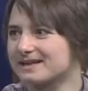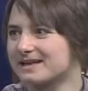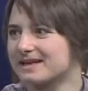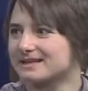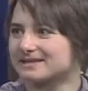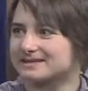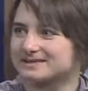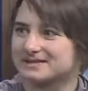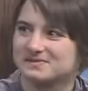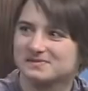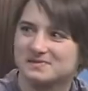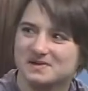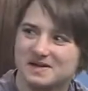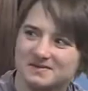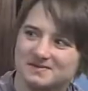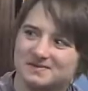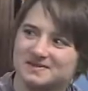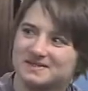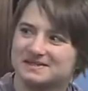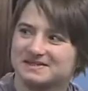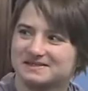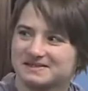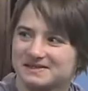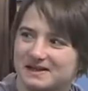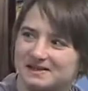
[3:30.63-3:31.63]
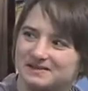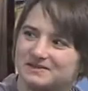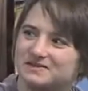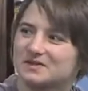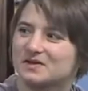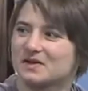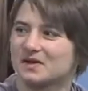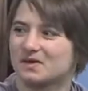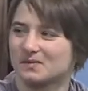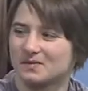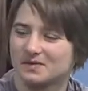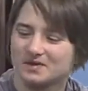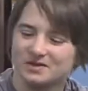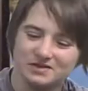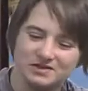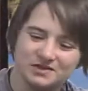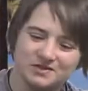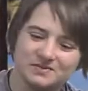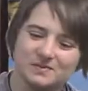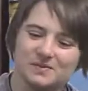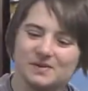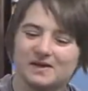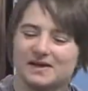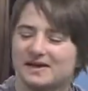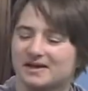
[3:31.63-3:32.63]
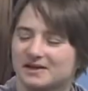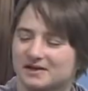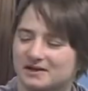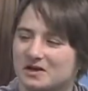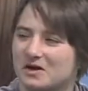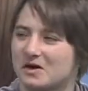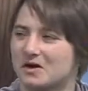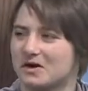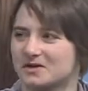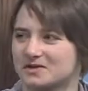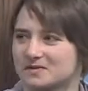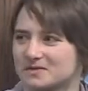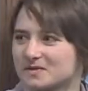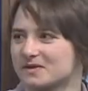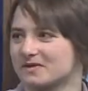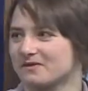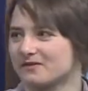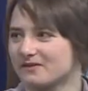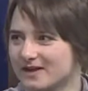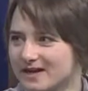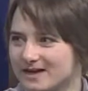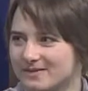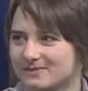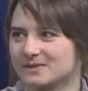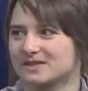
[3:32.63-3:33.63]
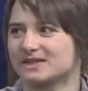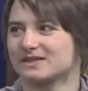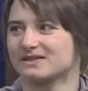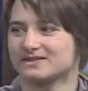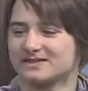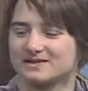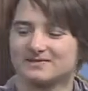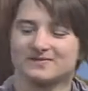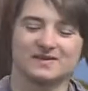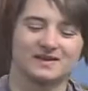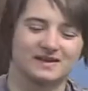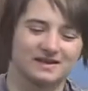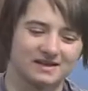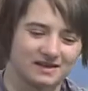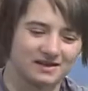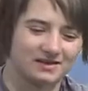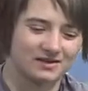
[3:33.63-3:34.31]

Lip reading: and sometimes it's not so good when you're just playing cards with your family or something.